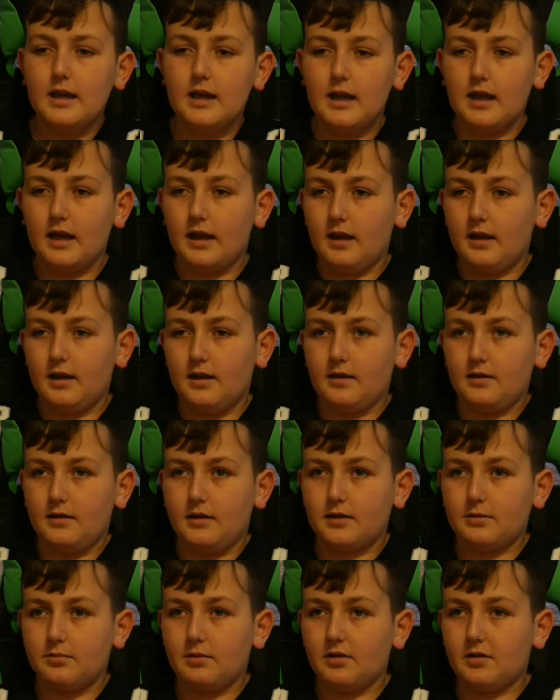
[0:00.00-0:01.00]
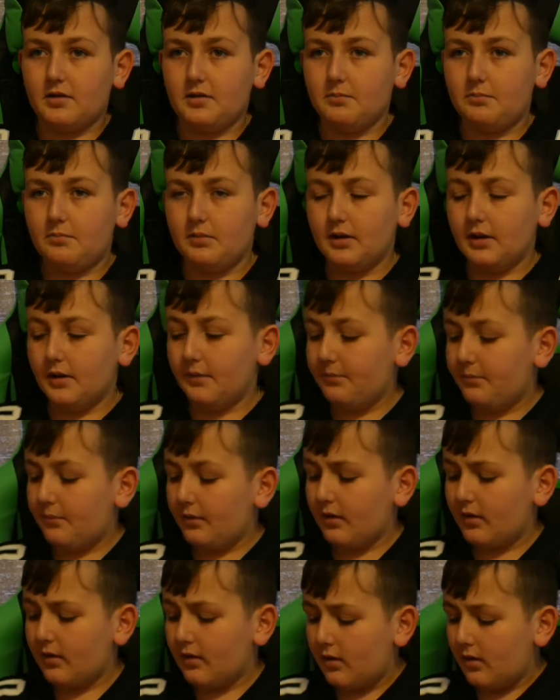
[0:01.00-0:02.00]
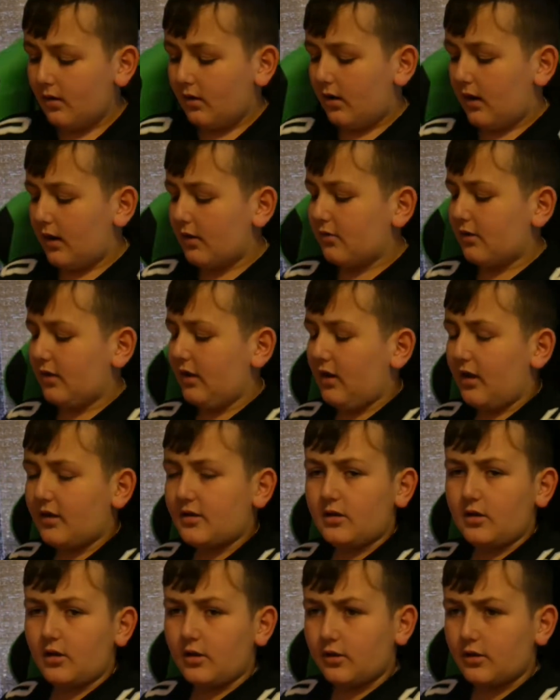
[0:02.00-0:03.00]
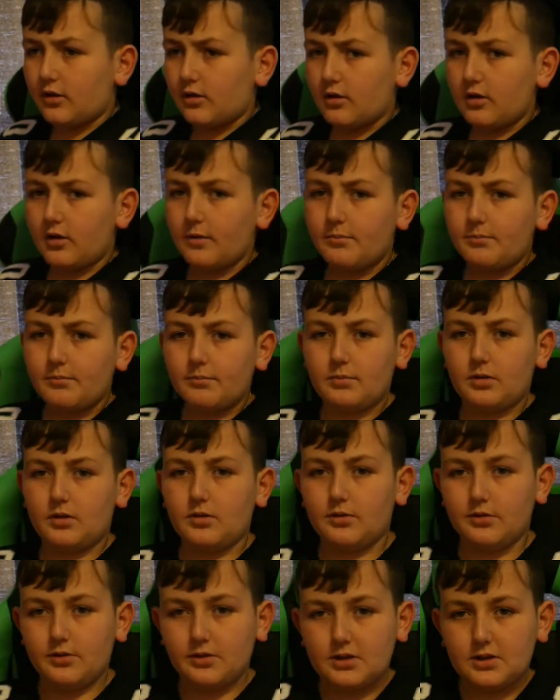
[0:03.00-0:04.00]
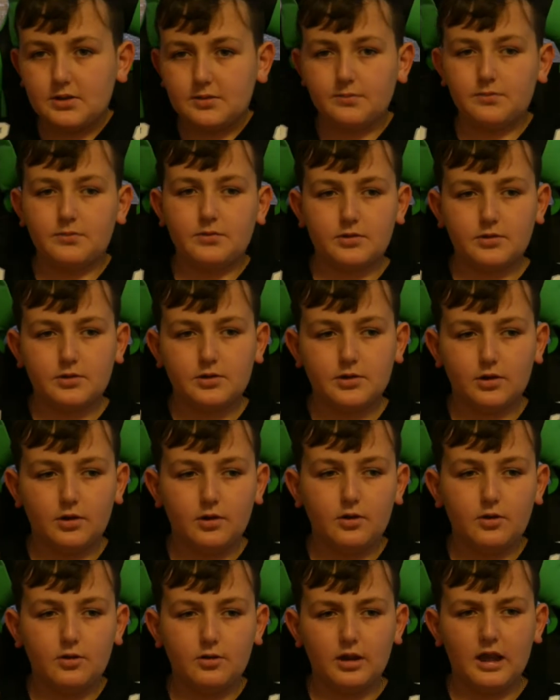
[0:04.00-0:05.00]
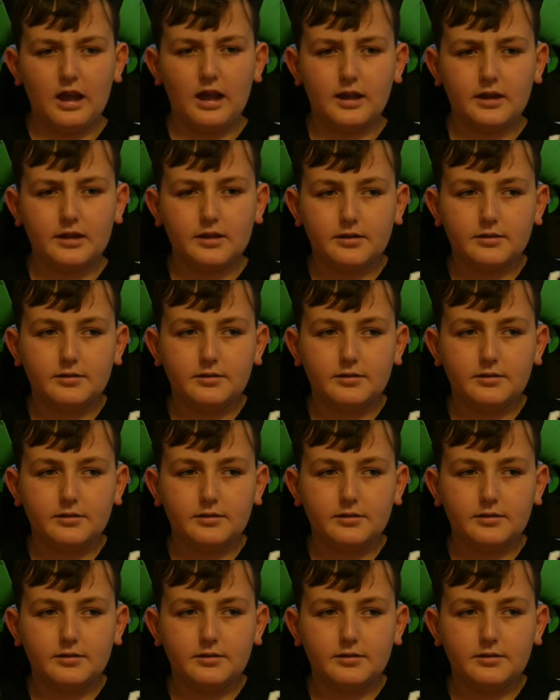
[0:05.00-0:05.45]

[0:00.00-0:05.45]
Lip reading: and that's about it. But I'd really like to go to Europe, because it's so, like,